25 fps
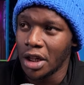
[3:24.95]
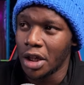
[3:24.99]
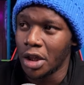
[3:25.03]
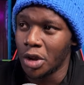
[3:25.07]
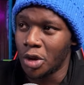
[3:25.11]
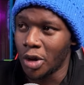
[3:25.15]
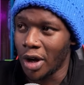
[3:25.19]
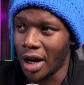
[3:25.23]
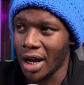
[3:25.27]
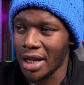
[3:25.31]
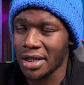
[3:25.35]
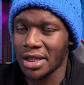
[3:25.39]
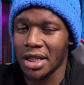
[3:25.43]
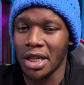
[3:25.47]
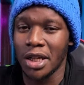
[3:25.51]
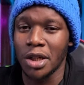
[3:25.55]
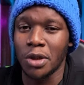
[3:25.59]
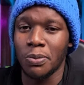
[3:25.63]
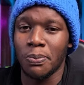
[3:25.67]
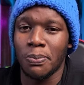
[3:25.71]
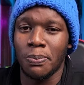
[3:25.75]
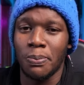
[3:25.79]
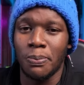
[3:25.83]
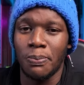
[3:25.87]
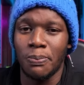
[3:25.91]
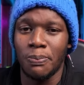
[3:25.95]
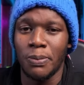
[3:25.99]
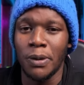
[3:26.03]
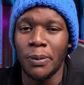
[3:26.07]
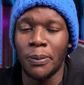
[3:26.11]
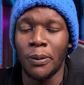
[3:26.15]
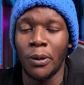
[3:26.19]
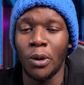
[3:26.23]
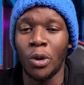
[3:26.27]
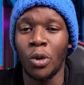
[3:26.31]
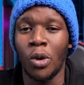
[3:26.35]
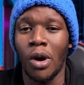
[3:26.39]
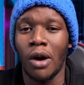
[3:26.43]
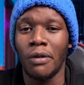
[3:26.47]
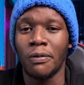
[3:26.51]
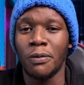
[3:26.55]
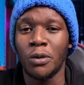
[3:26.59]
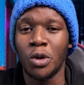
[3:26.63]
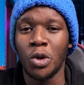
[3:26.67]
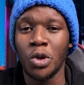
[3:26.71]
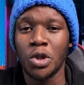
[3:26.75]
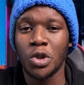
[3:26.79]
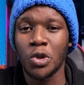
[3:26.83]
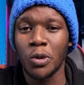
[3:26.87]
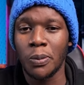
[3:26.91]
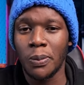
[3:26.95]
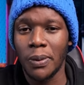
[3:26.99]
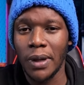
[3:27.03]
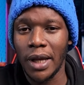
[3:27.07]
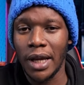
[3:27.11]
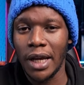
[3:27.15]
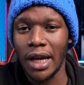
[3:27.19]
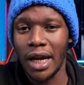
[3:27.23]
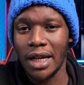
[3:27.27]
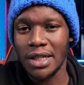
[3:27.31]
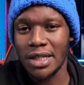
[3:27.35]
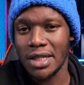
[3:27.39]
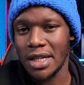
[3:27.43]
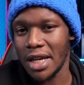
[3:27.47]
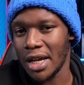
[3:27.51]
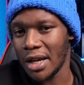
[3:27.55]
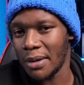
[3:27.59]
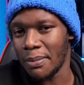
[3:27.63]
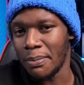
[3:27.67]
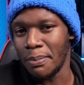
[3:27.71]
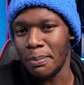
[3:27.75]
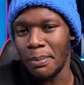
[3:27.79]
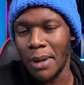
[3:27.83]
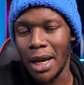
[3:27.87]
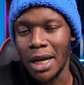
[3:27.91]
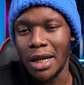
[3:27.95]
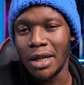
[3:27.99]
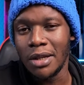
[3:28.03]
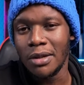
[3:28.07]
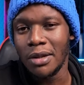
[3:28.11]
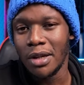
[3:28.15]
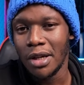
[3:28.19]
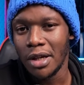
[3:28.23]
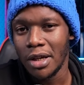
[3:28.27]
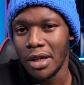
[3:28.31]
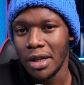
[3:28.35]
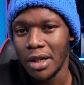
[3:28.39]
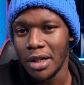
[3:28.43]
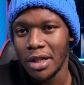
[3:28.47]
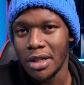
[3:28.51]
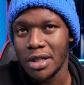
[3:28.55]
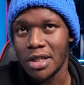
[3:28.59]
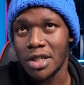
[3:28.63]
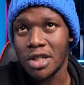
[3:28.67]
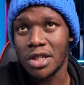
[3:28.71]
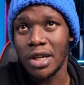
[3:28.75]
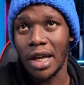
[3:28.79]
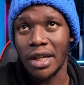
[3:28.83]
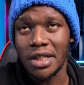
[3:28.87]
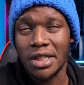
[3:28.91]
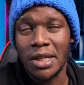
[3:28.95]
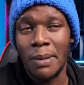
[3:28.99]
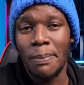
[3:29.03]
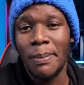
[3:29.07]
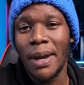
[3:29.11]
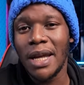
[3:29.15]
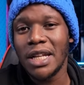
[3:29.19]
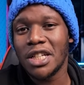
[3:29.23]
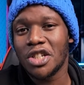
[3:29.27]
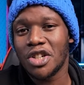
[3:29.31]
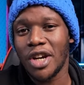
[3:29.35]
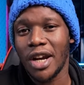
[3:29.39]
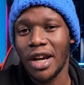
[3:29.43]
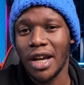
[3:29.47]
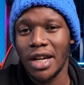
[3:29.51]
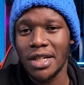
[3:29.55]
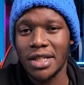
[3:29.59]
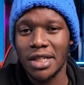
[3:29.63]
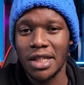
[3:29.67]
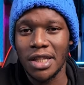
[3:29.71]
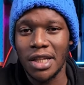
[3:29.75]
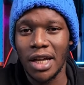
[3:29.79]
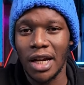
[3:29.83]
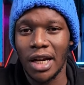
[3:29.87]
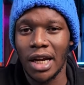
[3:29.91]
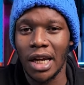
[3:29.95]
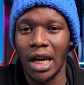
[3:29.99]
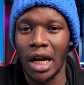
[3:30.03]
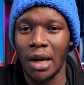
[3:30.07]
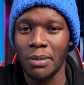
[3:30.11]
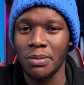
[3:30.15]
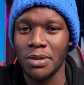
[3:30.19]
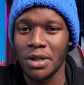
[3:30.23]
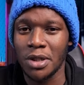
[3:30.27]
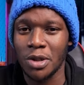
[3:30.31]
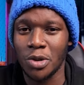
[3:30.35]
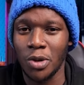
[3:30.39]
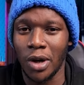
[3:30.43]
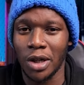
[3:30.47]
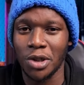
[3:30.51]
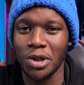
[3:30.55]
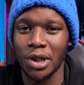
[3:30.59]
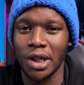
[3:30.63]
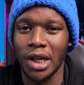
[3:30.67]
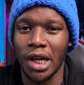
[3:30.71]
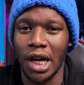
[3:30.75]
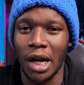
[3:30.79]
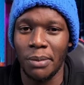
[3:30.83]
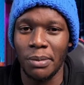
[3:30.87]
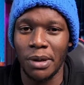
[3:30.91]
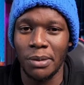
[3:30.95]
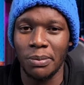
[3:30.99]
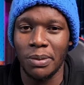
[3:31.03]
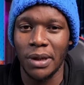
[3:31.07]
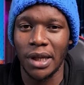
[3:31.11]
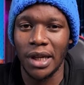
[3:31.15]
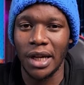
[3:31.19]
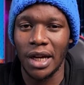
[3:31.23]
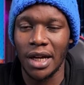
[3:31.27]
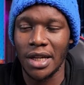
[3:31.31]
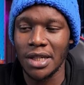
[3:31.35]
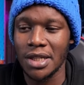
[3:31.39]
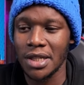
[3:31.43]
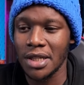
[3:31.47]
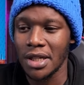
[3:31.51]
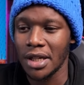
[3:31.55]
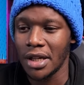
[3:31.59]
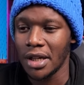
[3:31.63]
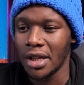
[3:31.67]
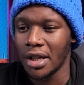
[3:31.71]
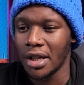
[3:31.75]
You're asking people who are used to playing as their main strikers in their clubs to actually come and play as